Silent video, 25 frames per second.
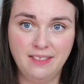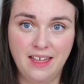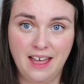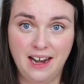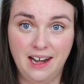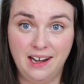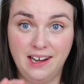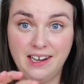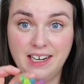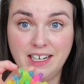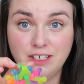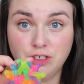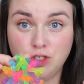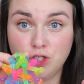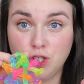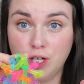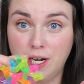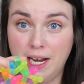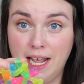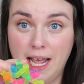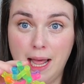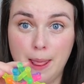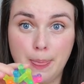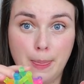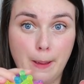They're
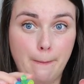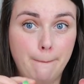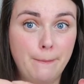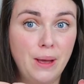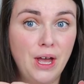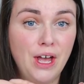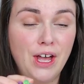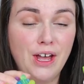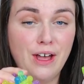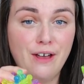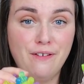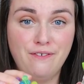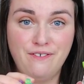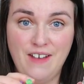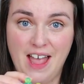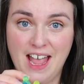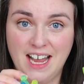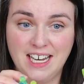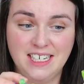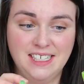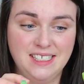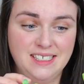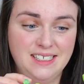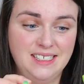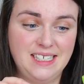literally the
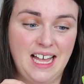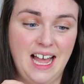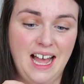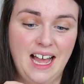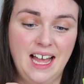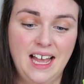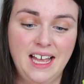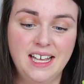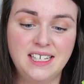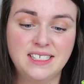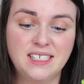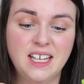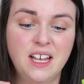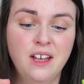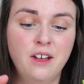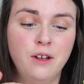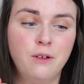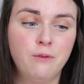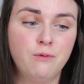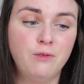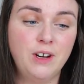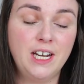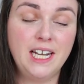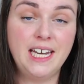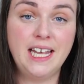perfect size,
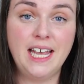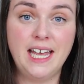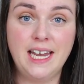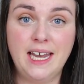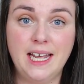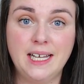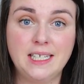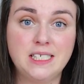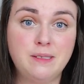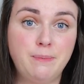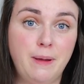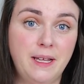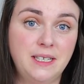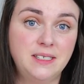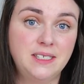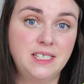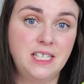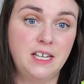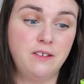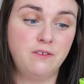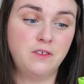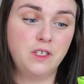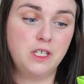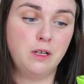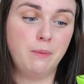really
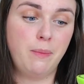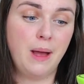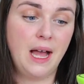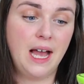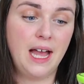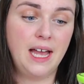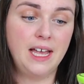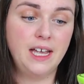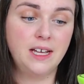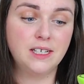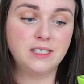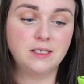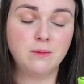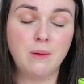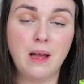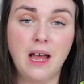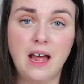inexpensive to buy as